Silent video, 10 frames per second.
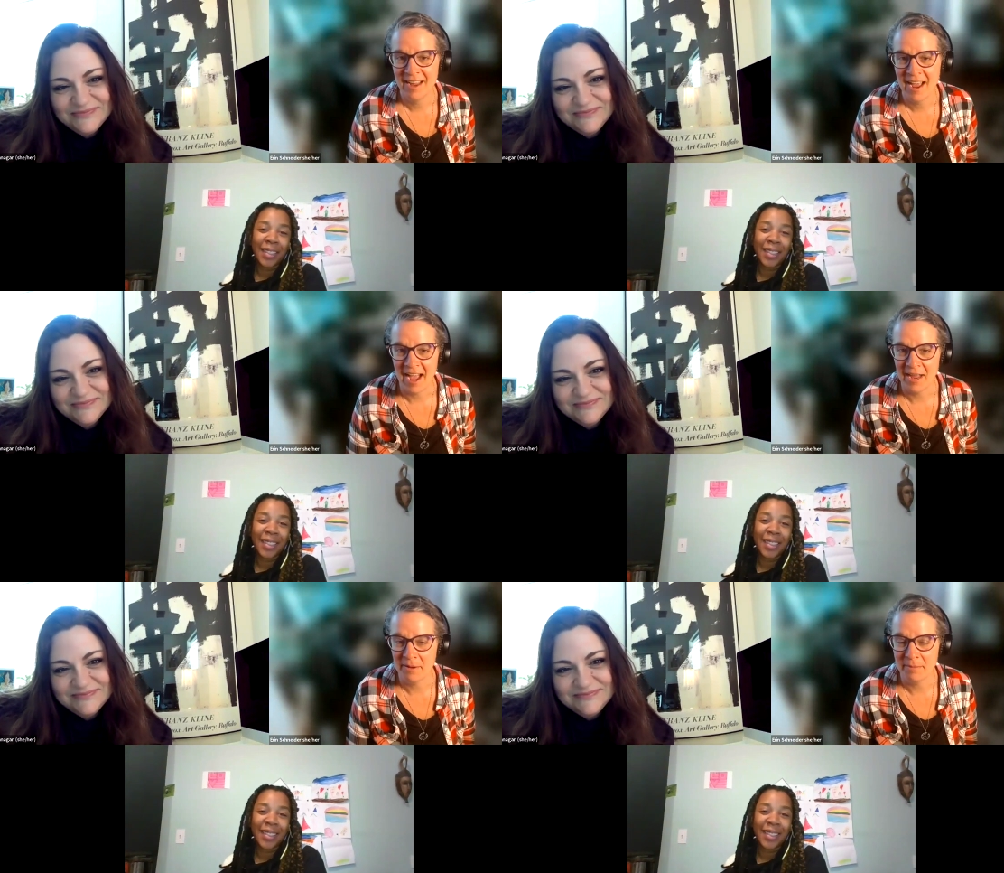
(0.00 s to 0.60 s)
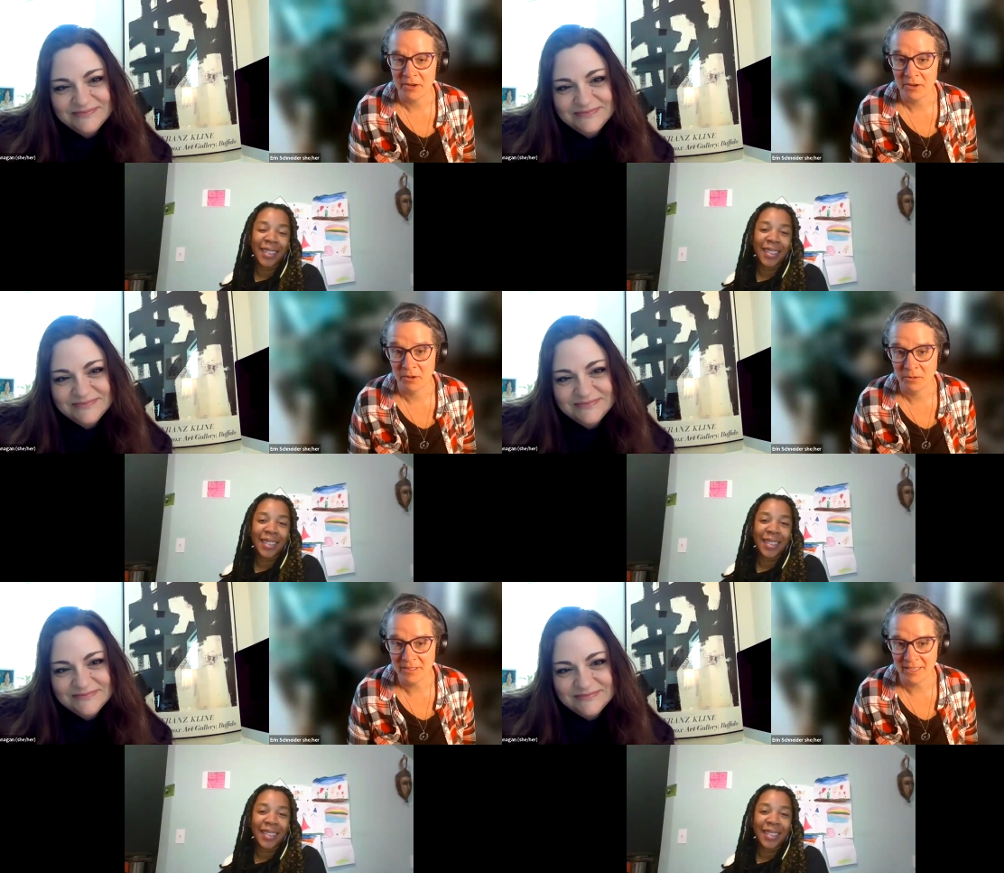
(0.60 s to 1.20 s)
Speaker 1: I am your
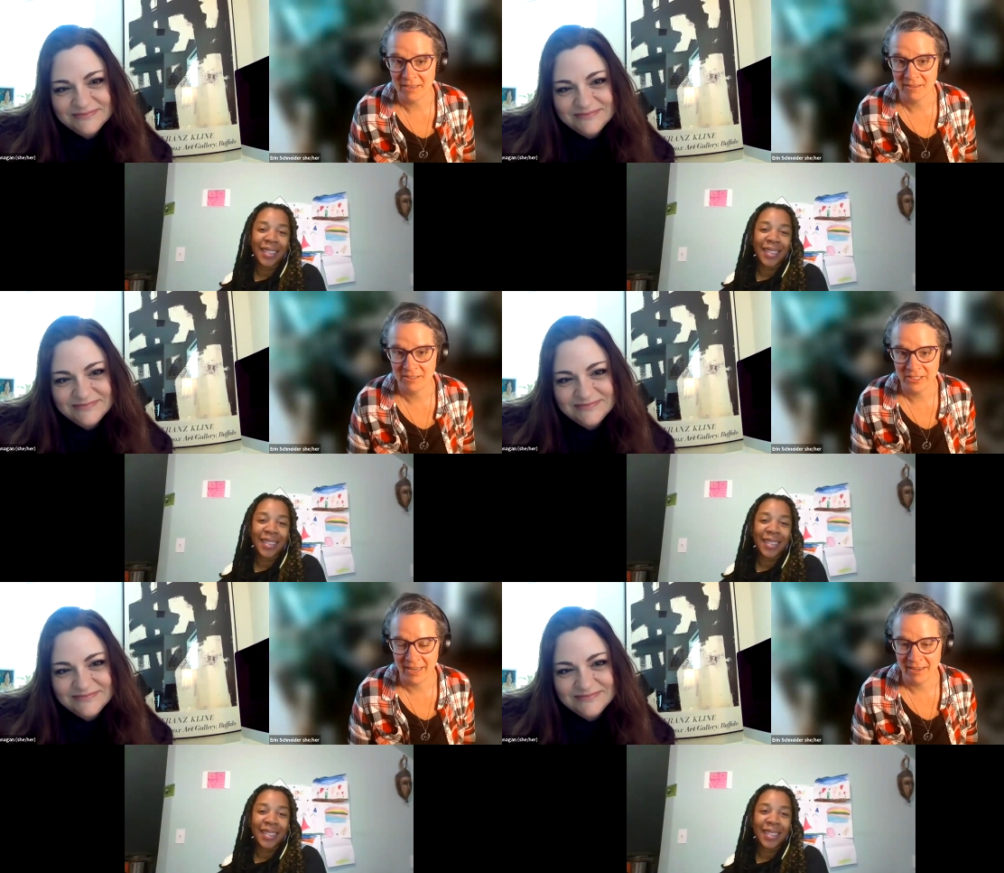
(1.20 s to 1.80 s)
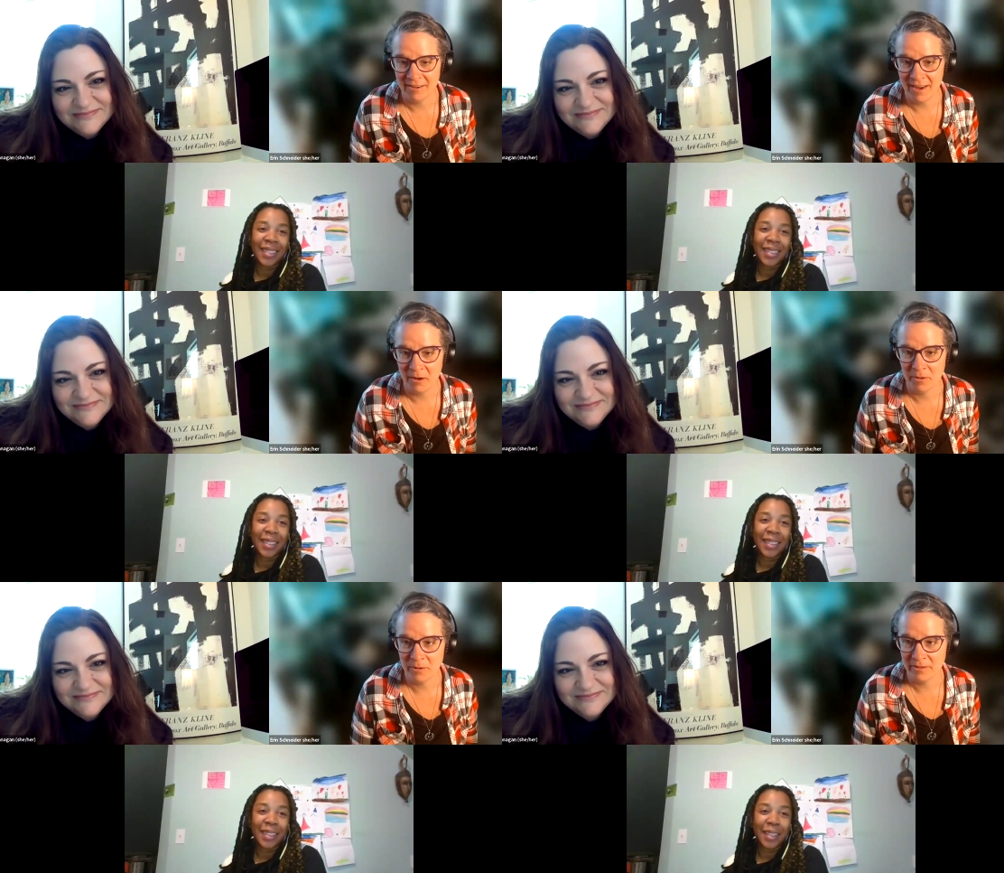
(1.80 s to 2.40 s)
host, Erin Schneider. I
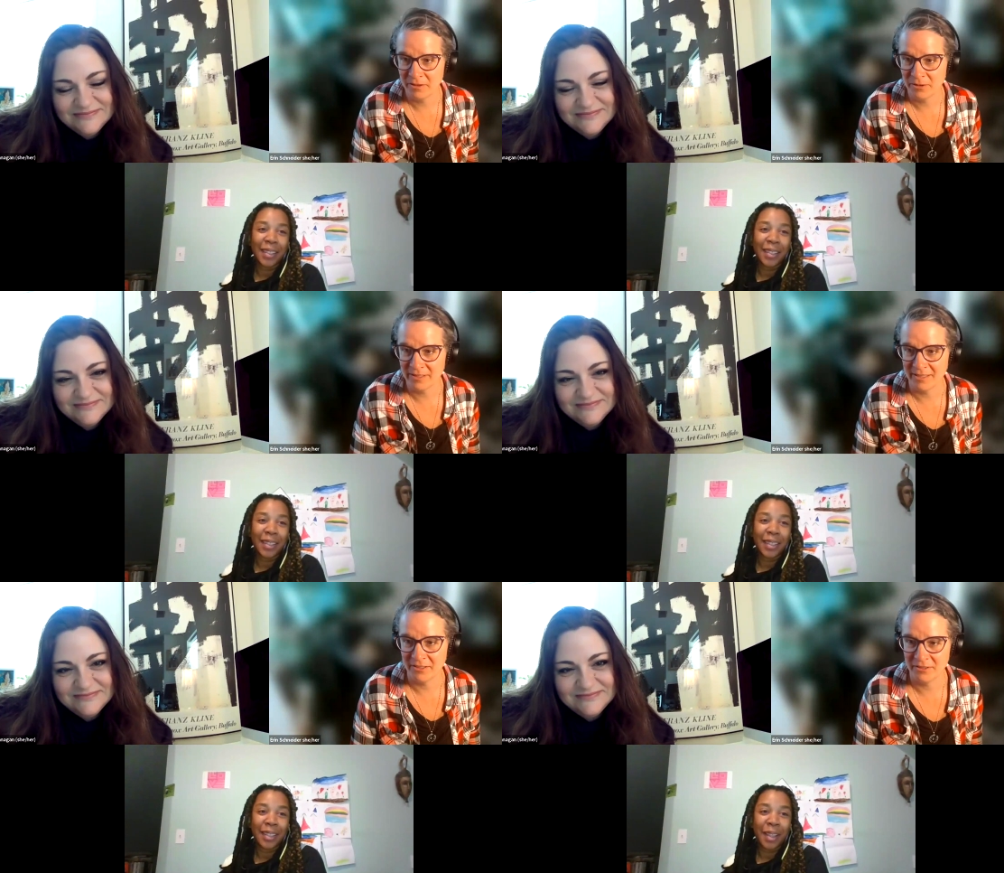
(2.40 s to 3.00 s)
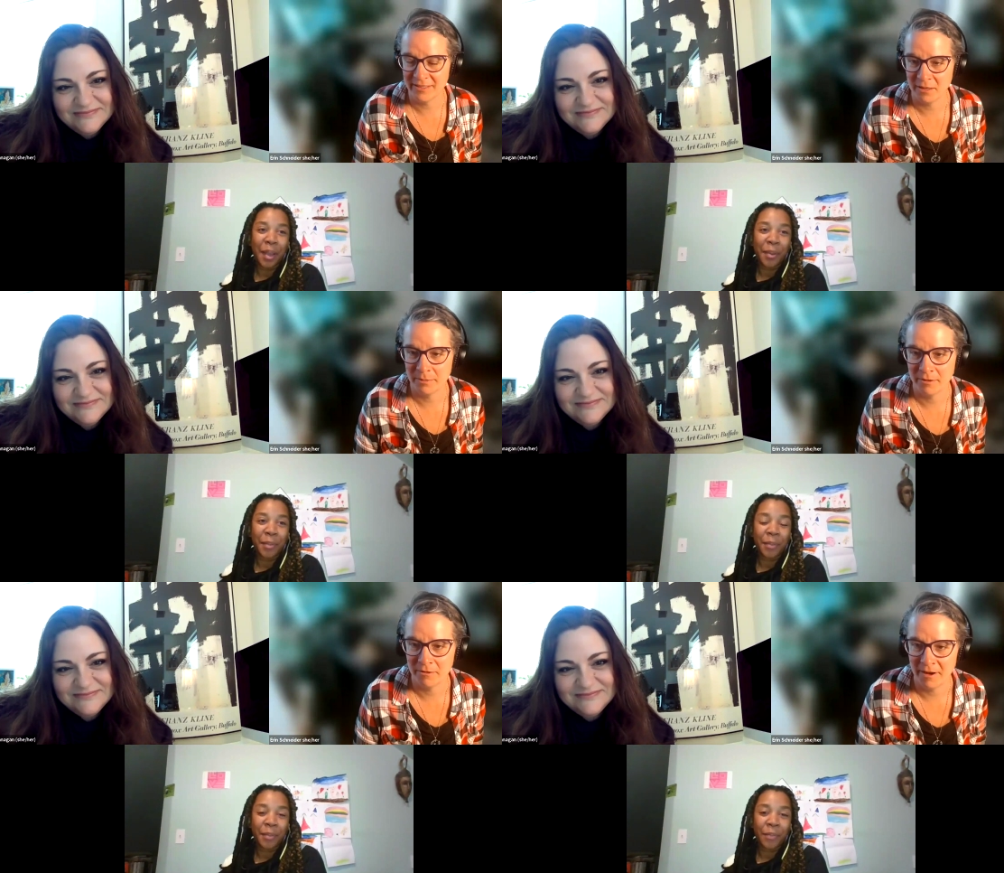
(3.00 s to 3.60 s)
work at the North Central SARE
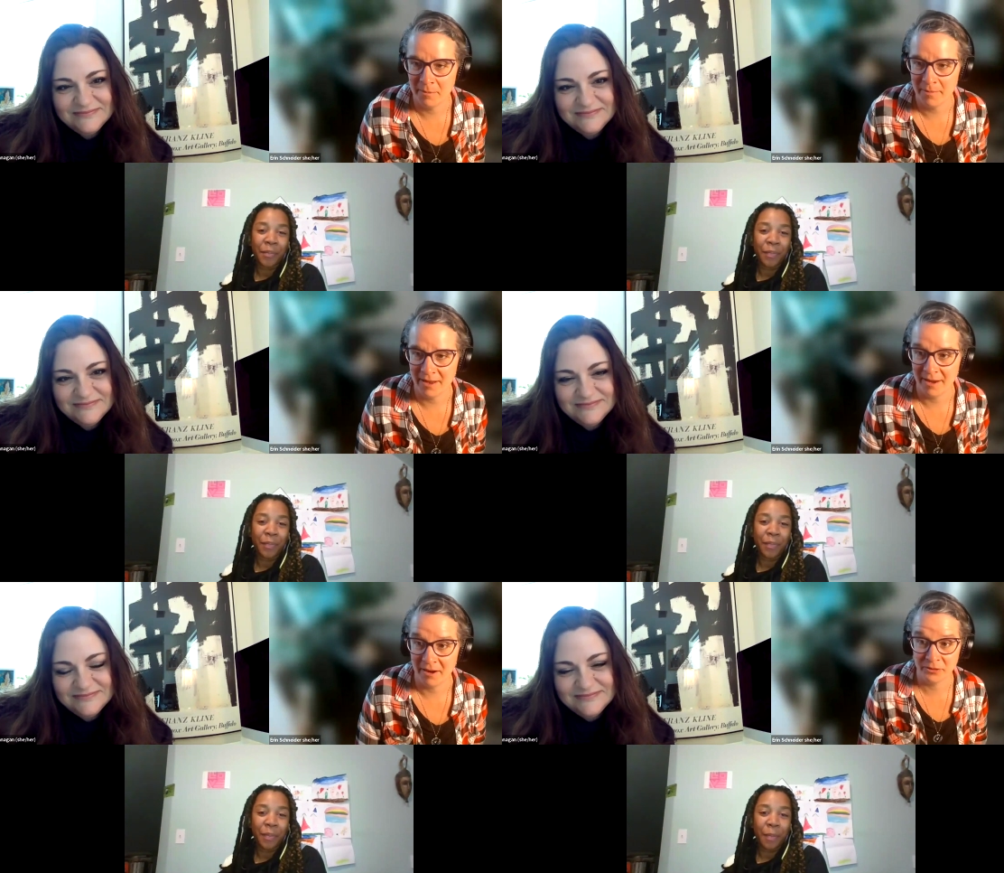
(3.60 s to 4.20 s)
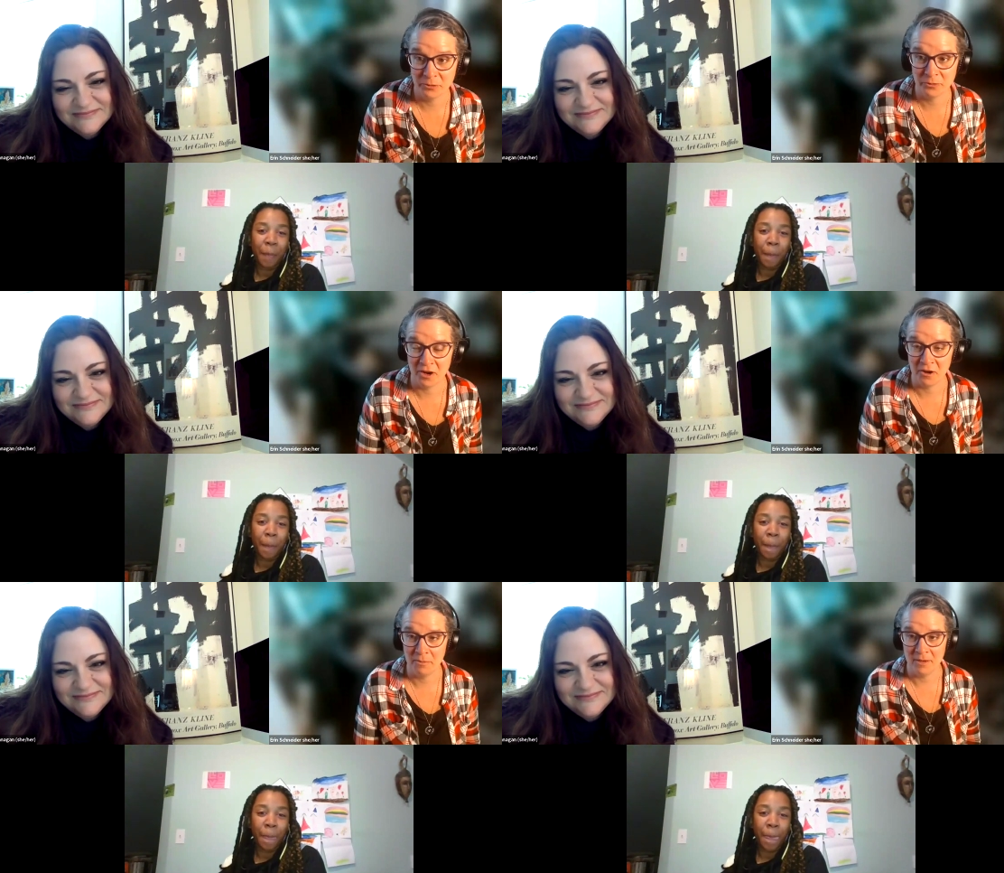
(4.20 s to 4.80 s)
program. I also
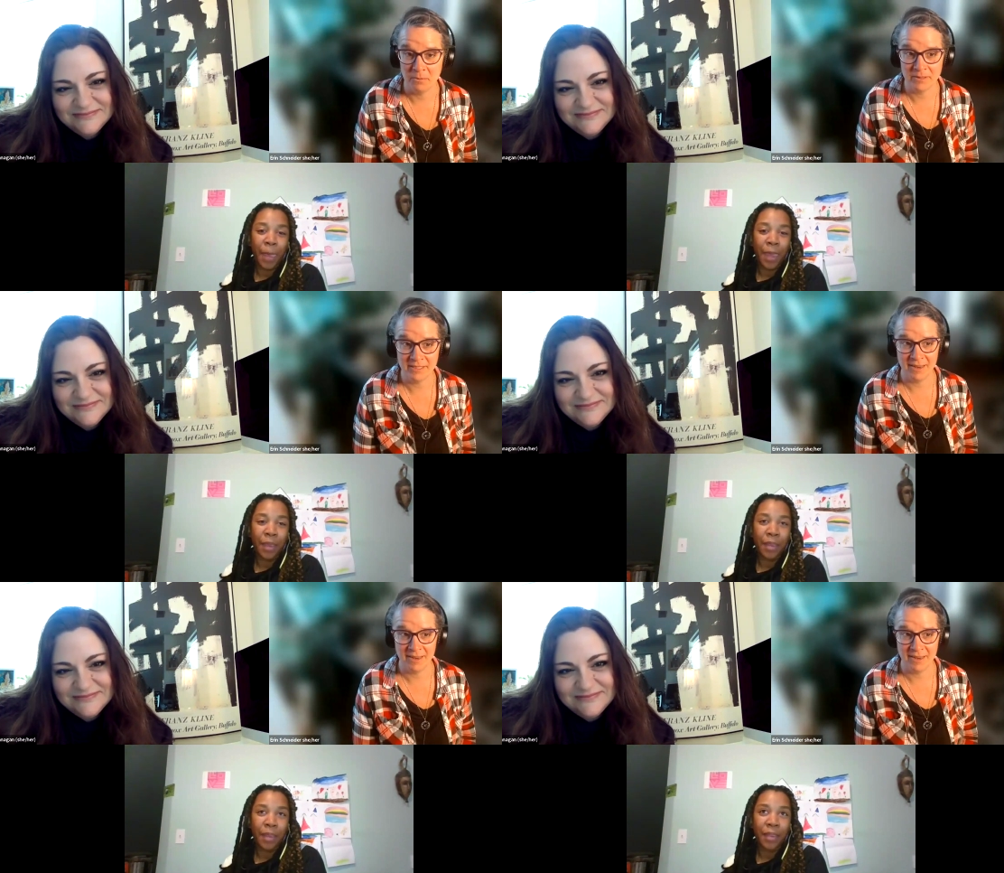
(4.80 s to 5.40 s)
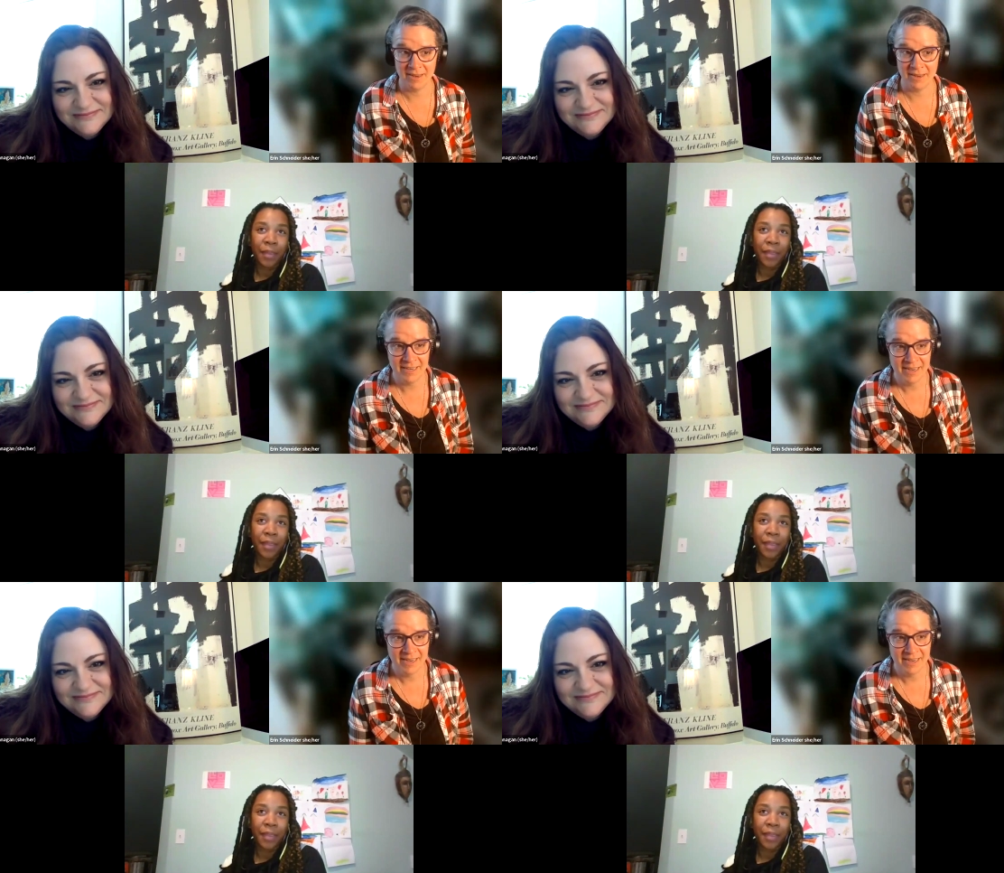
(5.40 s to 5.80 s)
farm in Wisconsin.